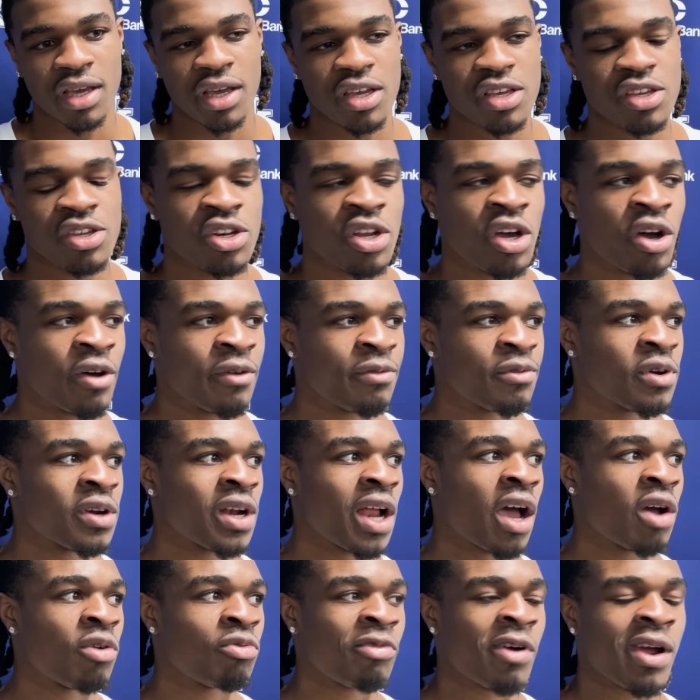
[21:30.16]
you know, if you're
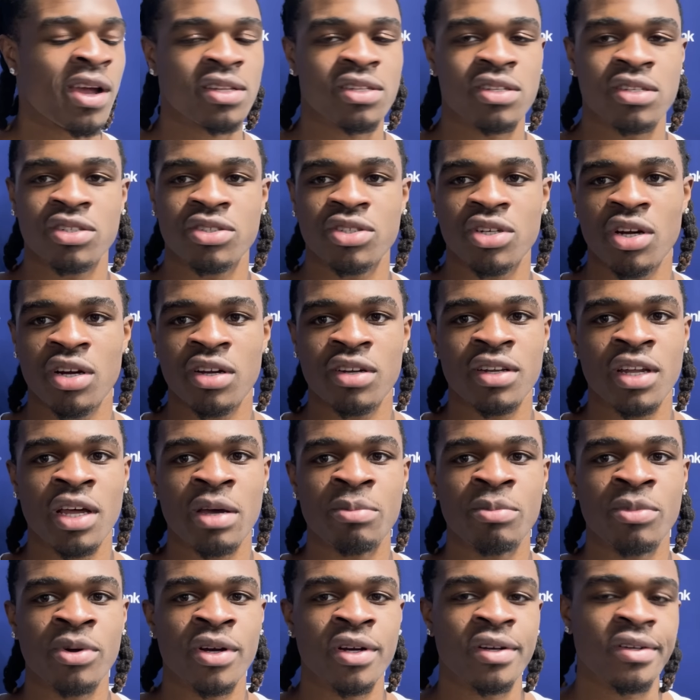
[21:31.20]
not ranked a certain
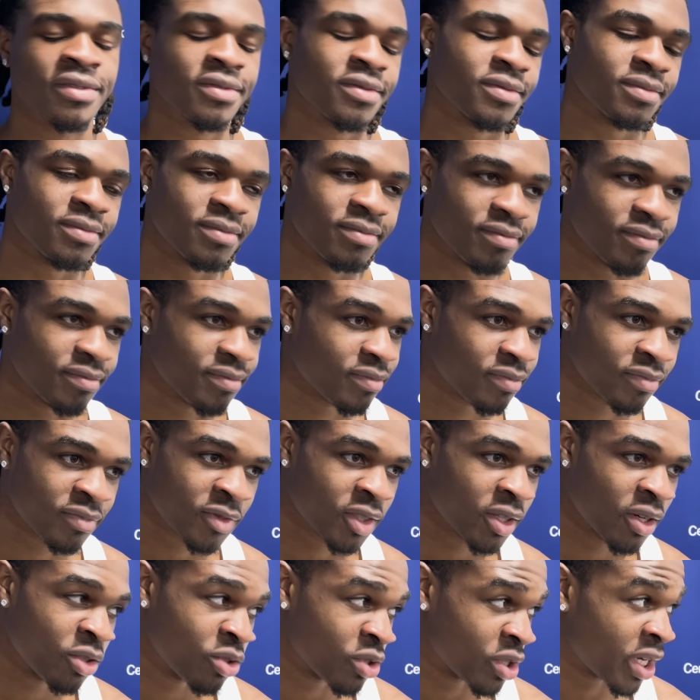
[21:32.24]
number,
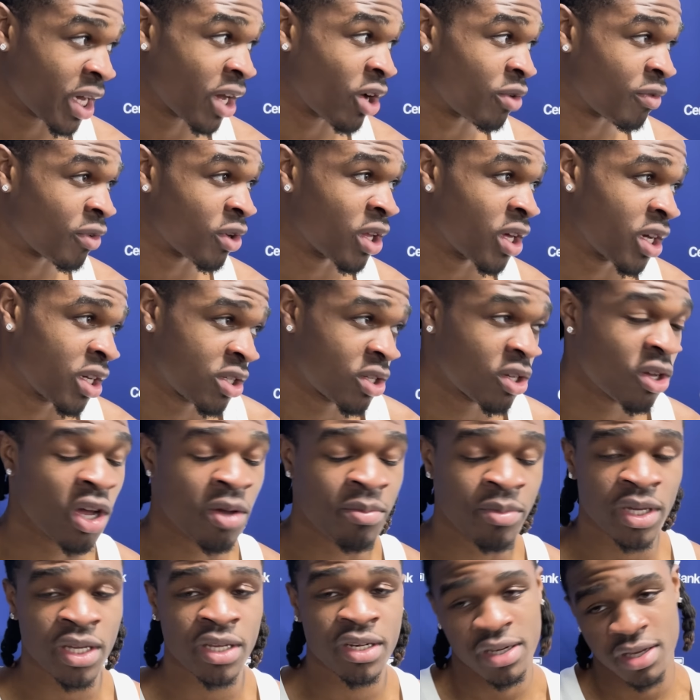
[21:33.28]
you just get overlooked. So, I
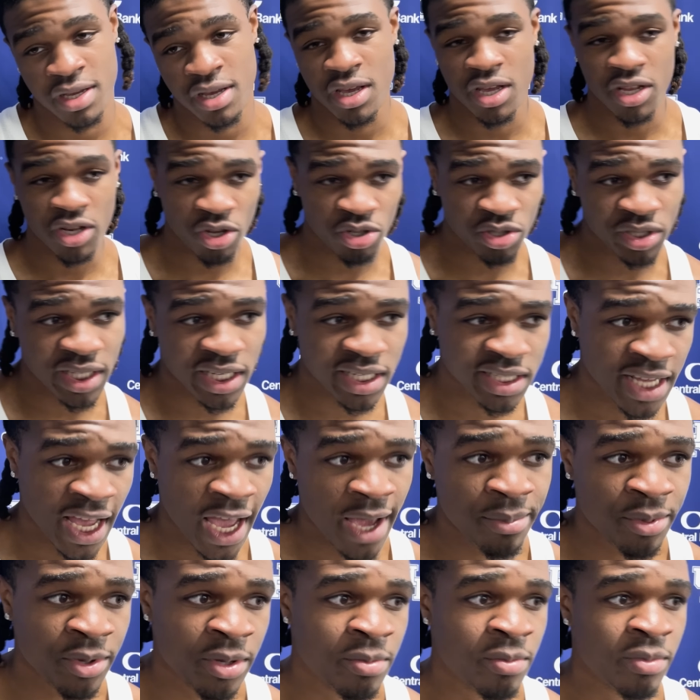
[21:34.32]
mean, those things
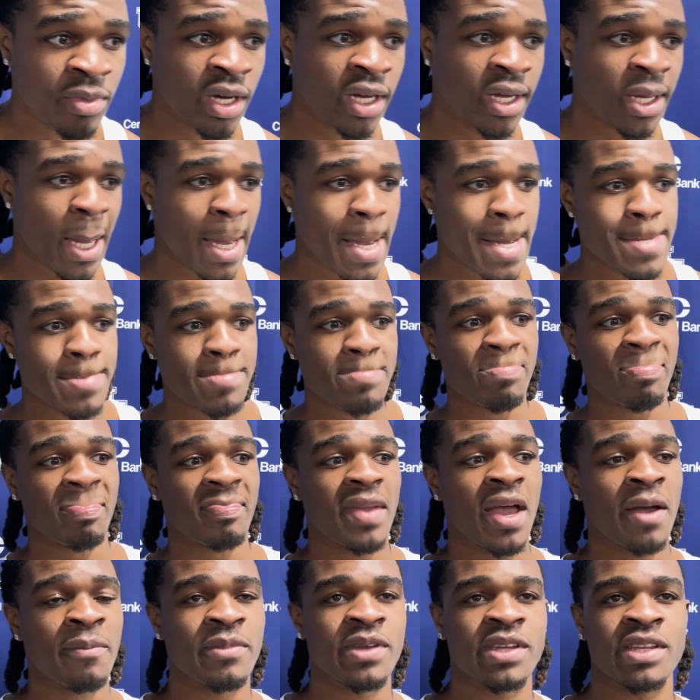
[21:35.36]
happen, but,
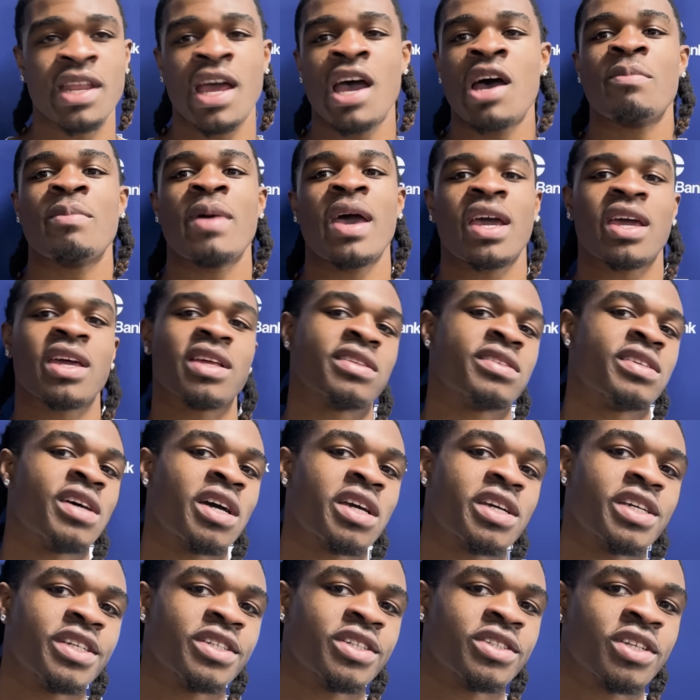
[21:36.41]
I mean, now I'm at
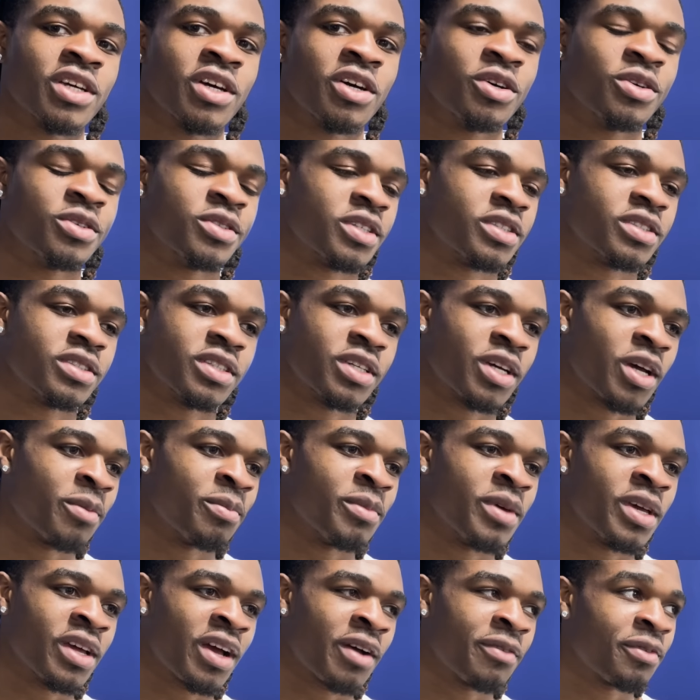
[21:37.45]
Kentucky, so, I
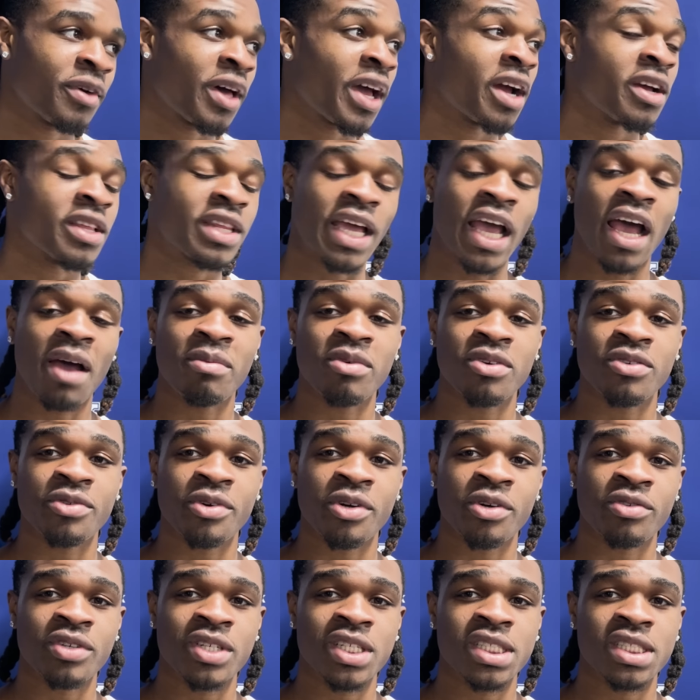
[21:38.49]
mean, I feel like everything happens for
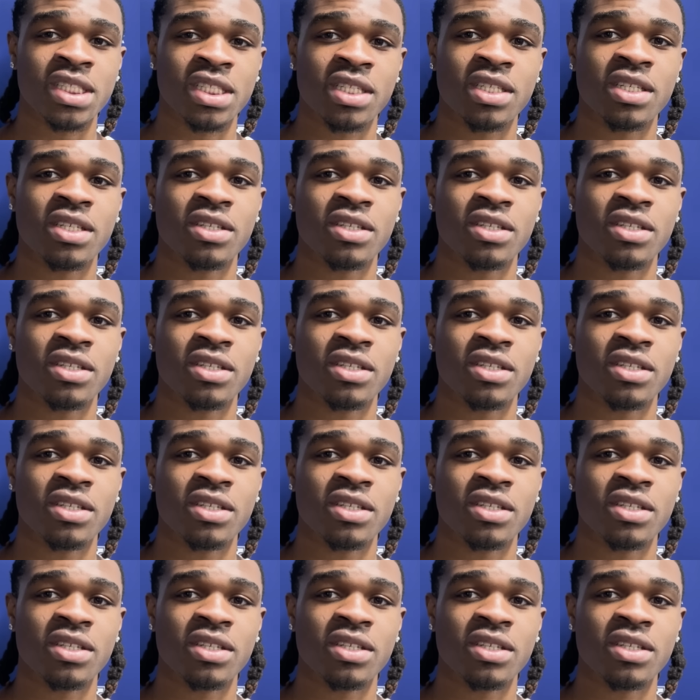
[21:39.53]
a reason.